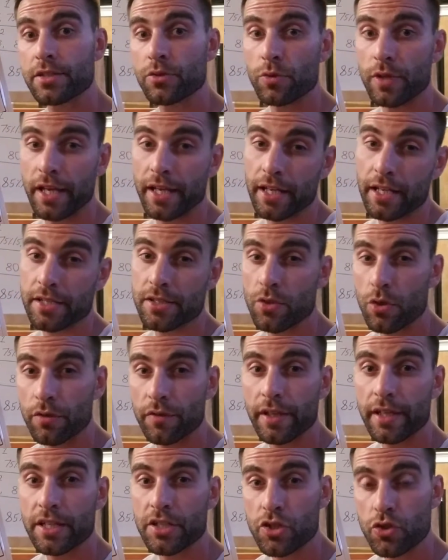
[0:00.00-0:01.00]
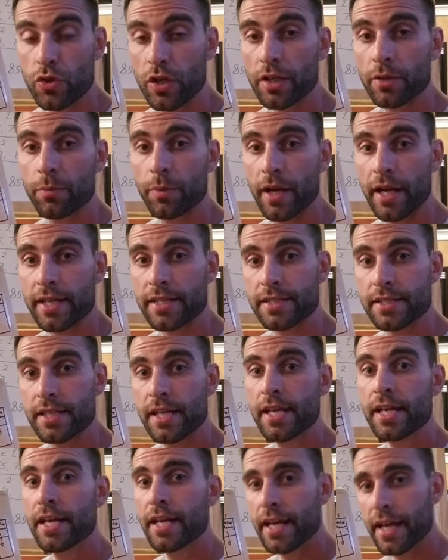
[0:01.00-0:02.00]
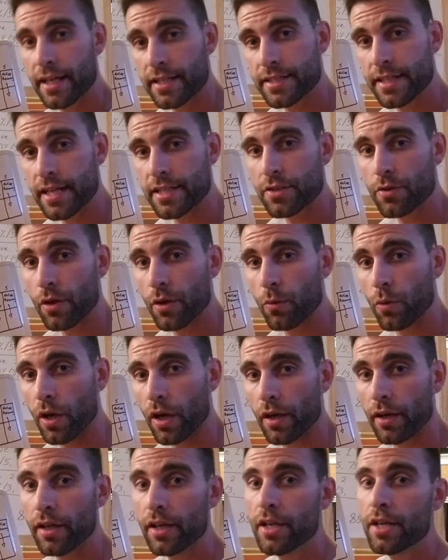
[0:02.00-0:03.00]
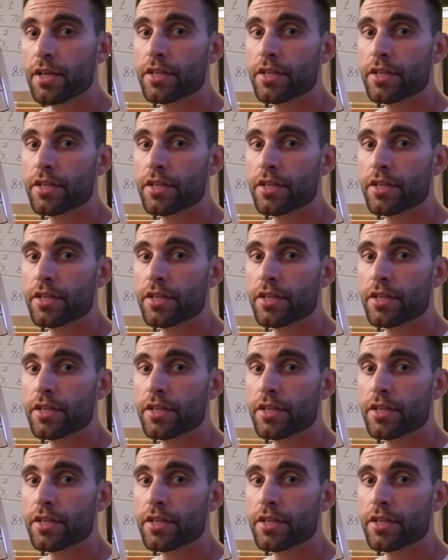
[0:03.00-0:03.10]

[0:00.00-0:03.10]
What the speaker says: so like a sort of like a strict press accessory work.